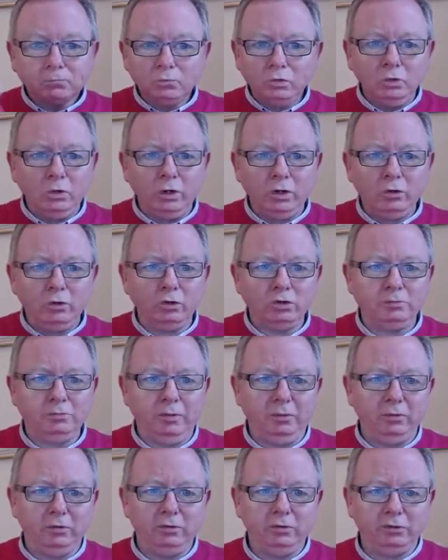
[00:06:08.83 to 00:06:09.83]
You know, I coach
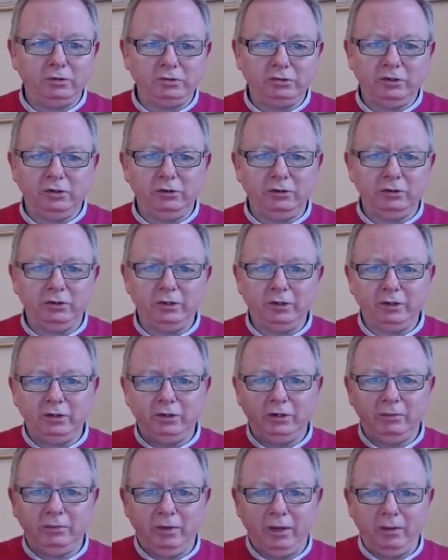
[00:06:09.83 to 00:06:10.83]
people in
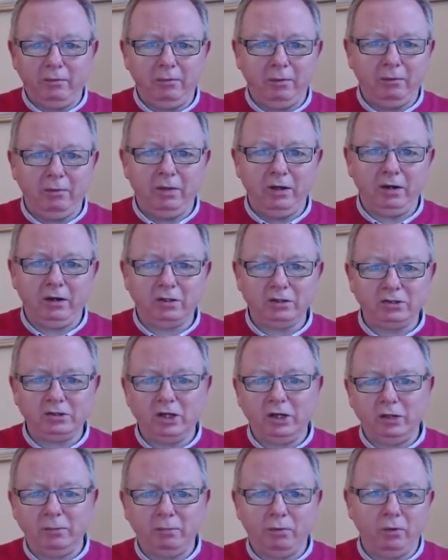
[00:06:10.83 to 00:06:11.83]
Australia, America,
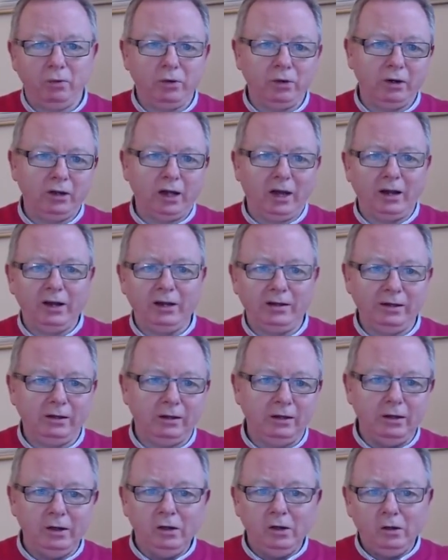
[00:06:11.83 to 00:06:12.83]
Singapore,
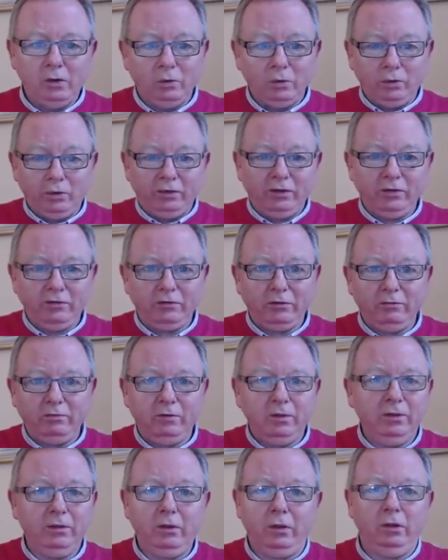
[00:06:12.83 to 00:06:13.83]
Canada with this stuff.
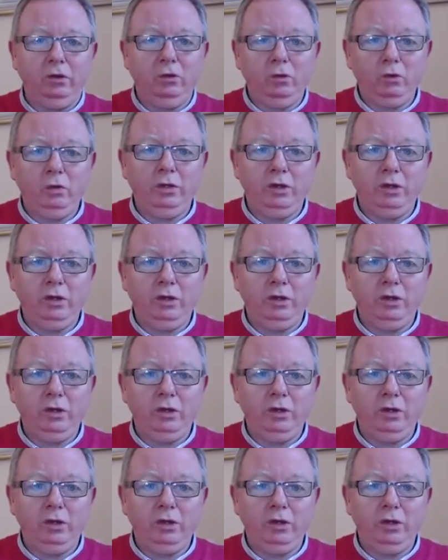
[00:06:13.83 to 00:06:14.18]
You know,